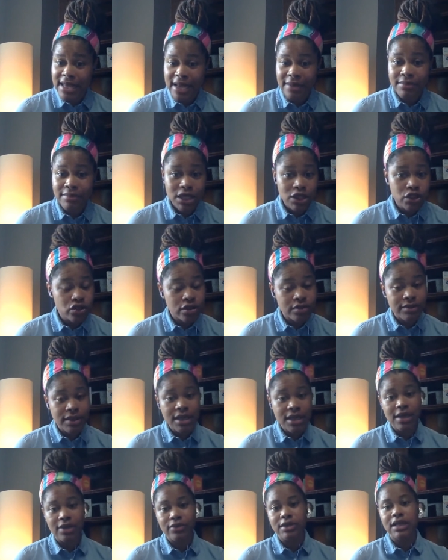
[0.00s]
mentored
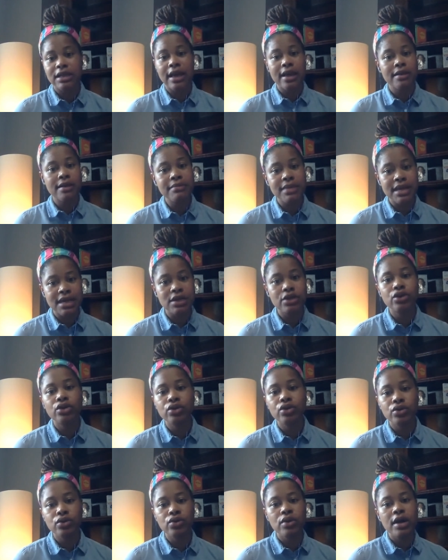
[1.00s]
me. There was a lot of men
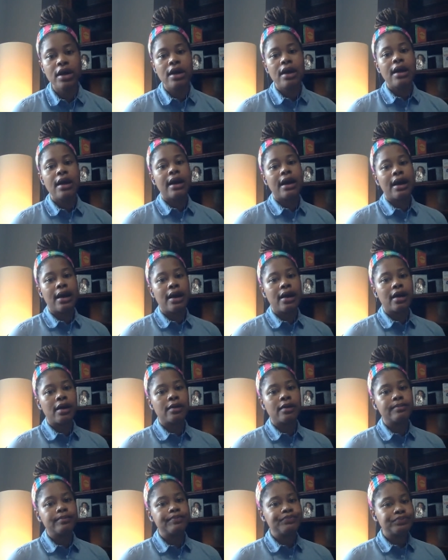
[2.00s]
who
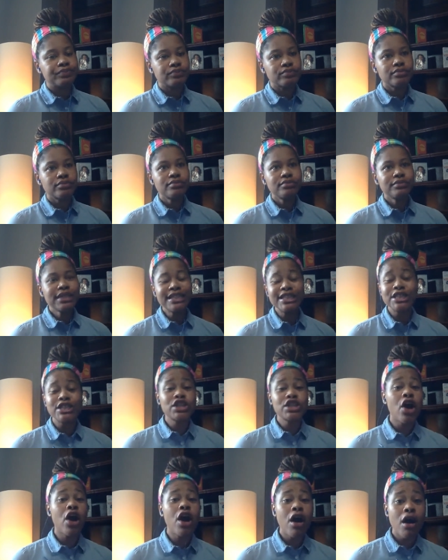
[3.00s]

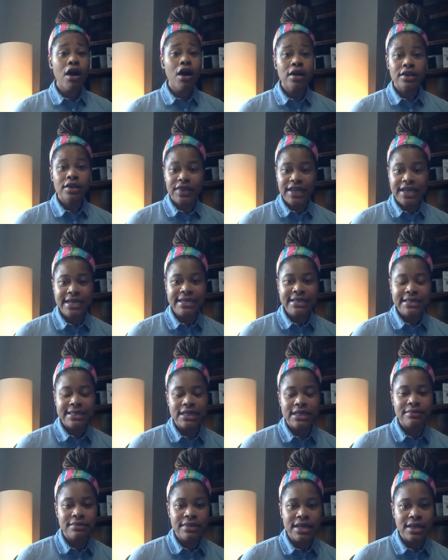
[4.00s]
saw things
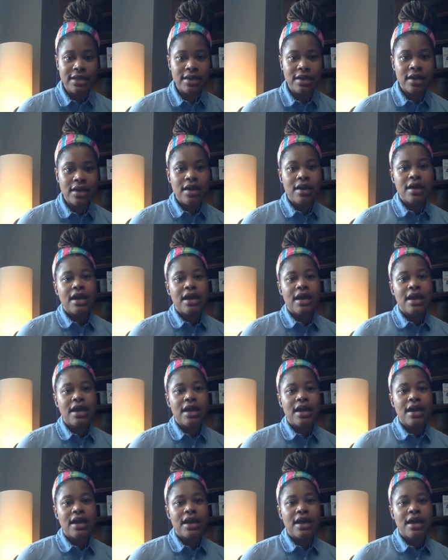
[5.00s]
in me.